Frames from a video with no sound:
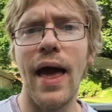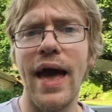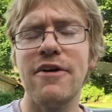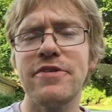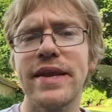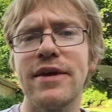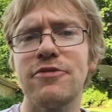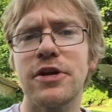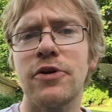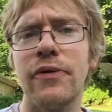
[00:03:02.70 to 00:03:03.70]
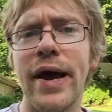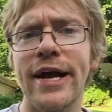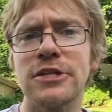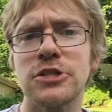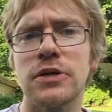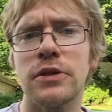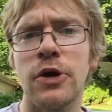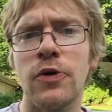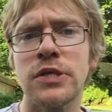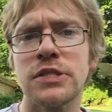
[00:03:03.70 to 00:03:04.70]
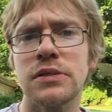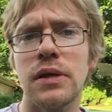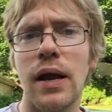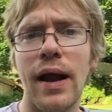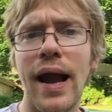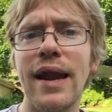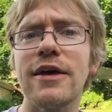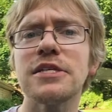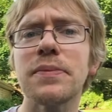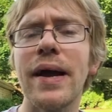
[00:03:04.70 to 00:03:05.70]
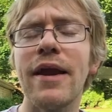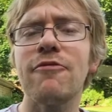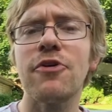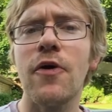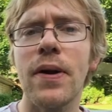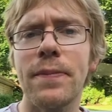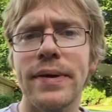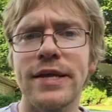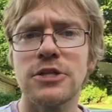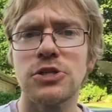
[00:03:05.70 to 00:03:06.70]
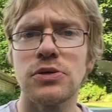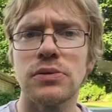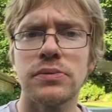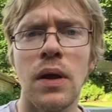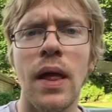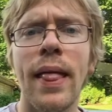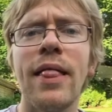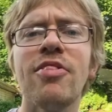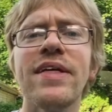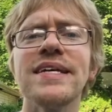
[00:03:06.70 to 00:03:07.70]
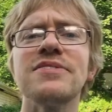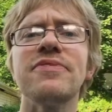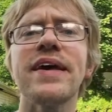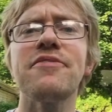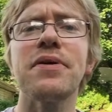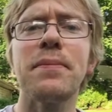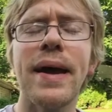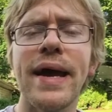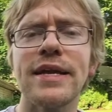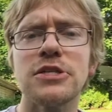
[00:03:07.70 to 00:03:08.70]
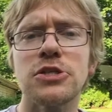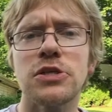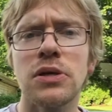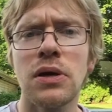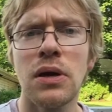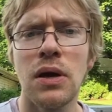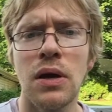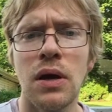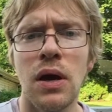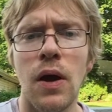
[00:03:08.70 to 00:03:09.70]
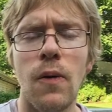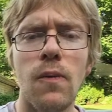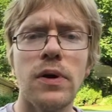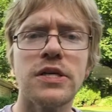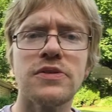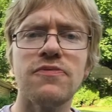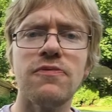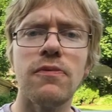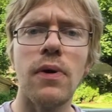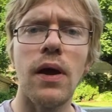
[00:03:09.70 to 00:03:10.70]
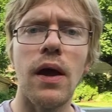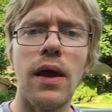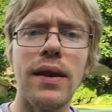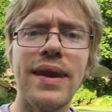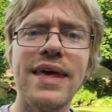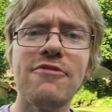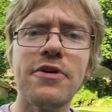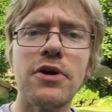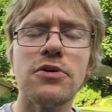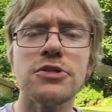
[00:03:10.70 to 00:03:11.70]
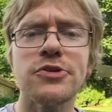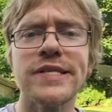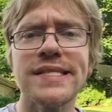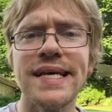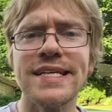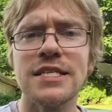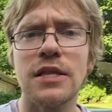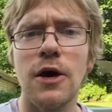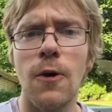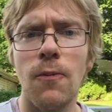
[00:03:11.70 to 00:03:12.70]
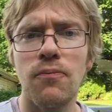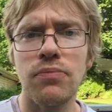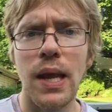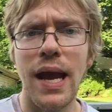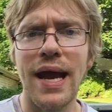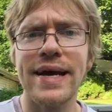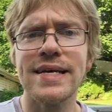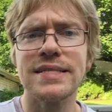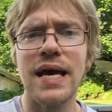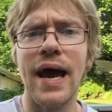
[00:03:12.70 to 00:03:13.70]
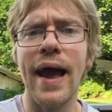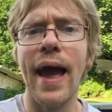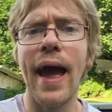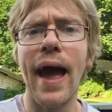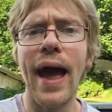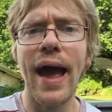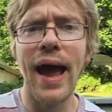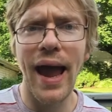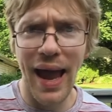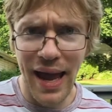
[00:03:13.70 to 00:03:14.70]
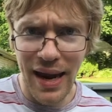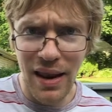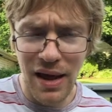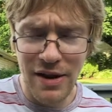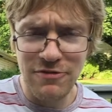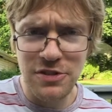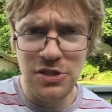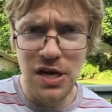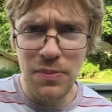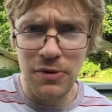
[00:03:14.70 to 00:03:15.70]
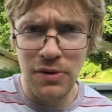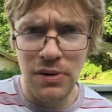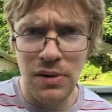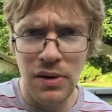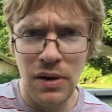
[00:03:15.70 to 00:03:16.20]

every different direction there was some kind of throwing potential. This favorite match was difficult to assess though, as I had a lot of trouble